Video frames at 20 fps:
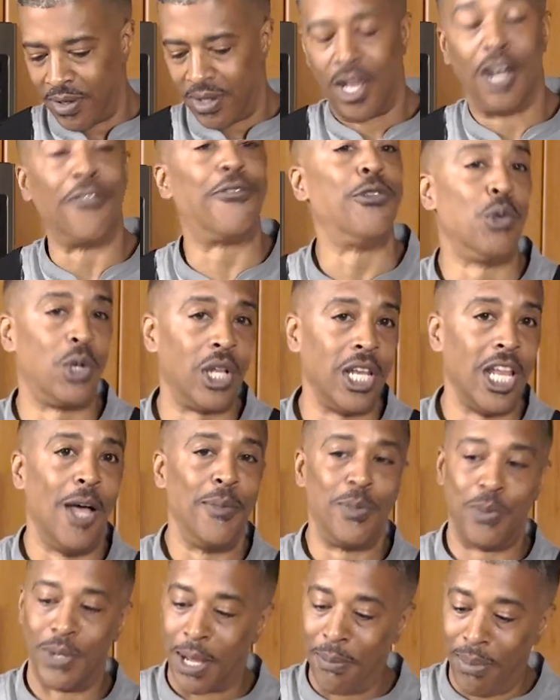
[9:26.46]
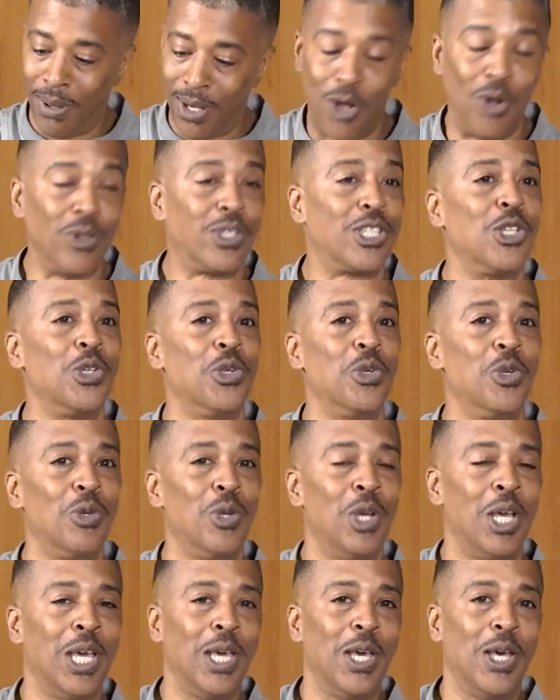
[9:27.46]
A few clubs, but I belong to
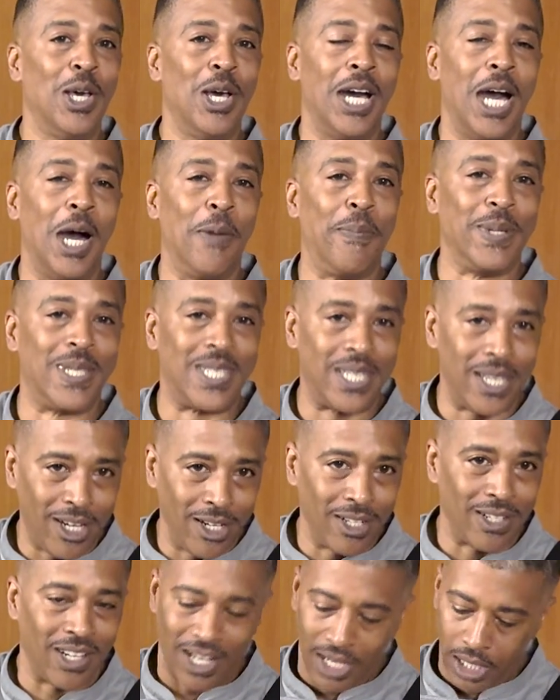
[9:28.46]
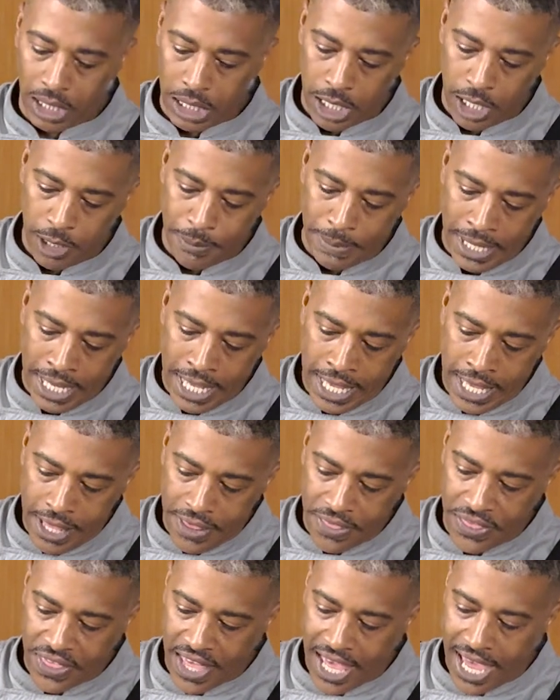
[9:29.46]
a particular club
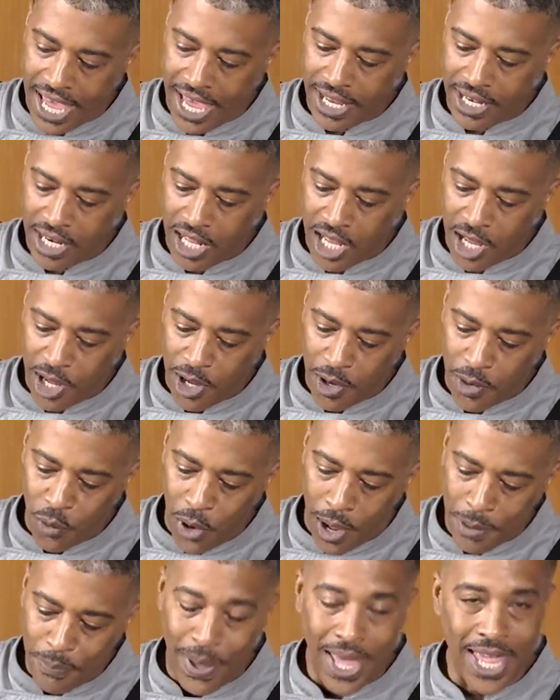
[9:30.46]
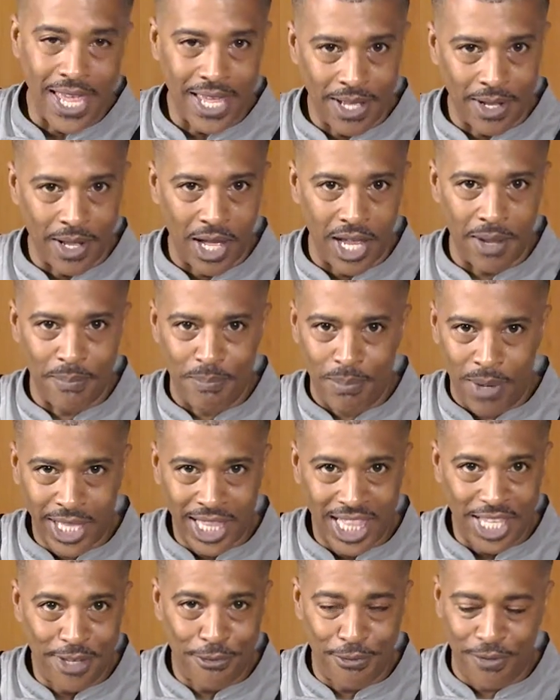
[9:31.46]
that I pay a
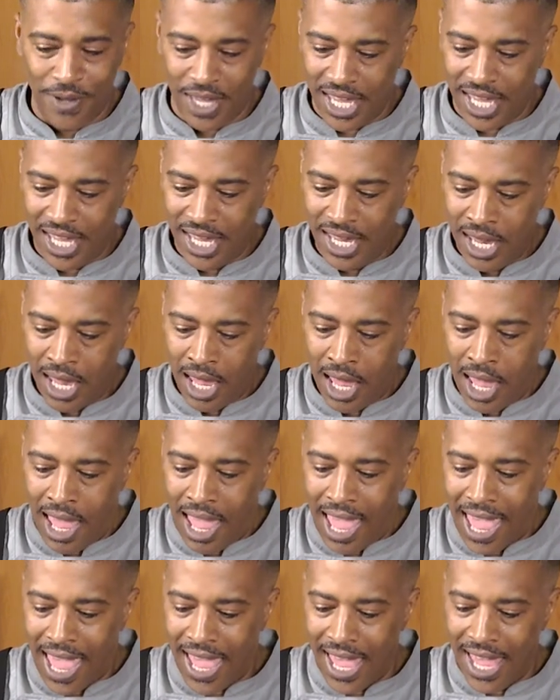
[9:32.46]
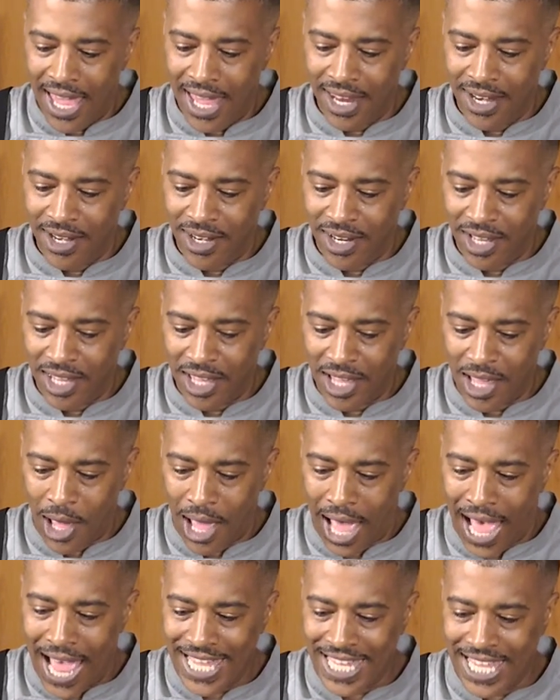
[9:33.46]
monthly fee, and
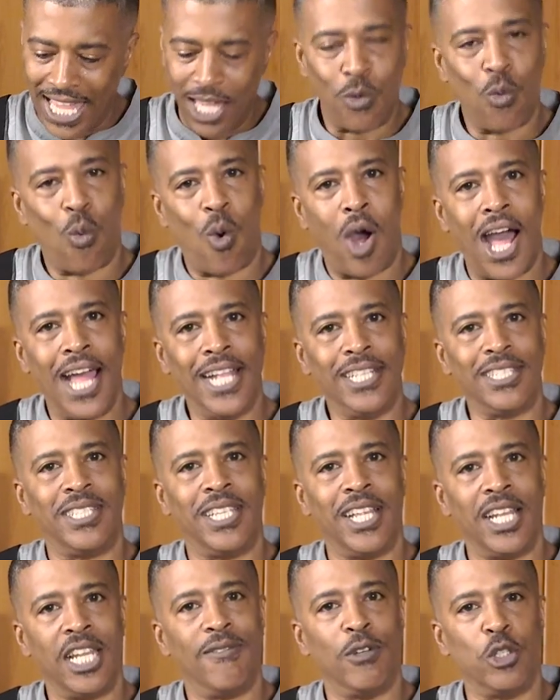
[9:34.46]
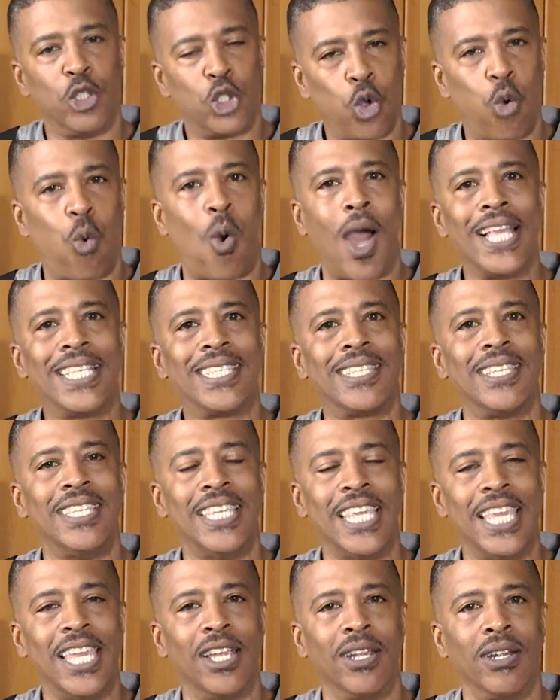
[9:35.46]
I get wines delivered twice a
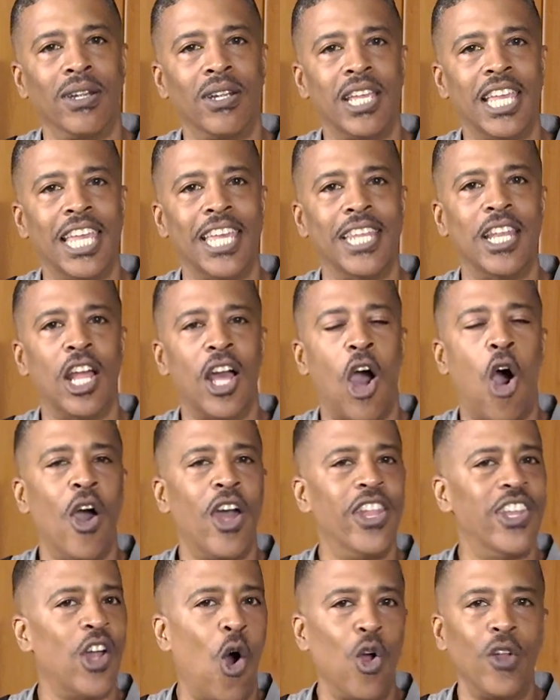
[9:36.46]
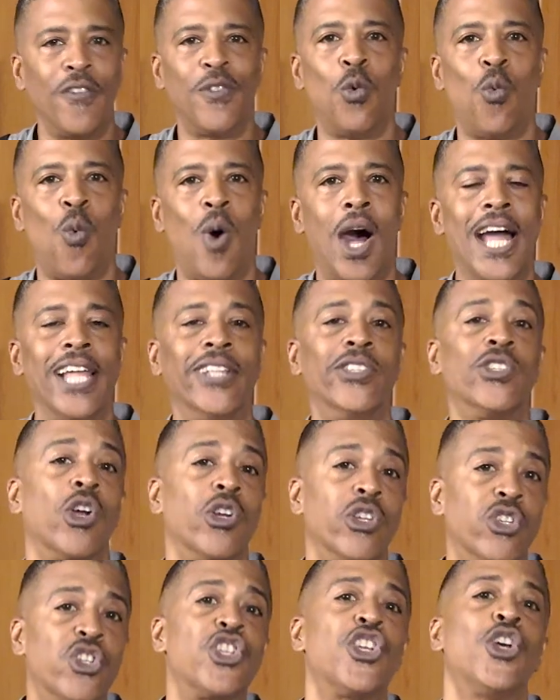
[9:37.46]
year, and all of the wines
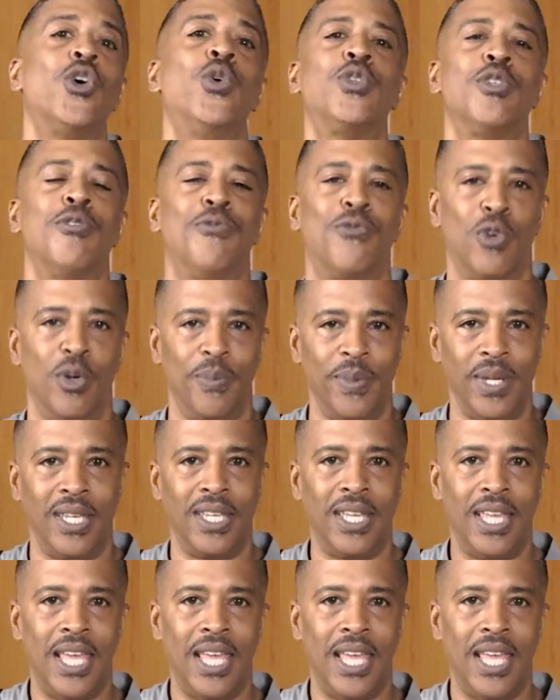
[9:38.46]
are chosen for me,